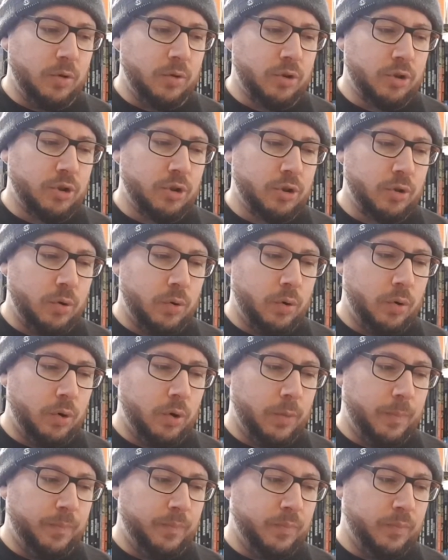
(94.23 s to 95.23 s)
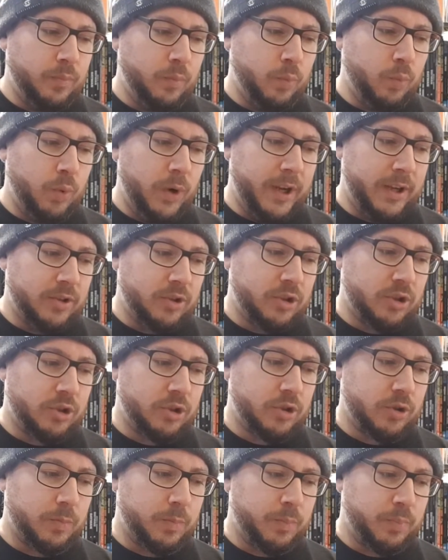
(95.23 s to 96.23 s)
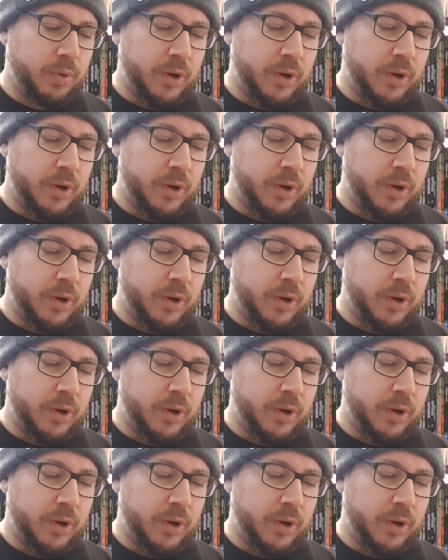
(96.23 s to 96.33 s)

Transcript: not sure which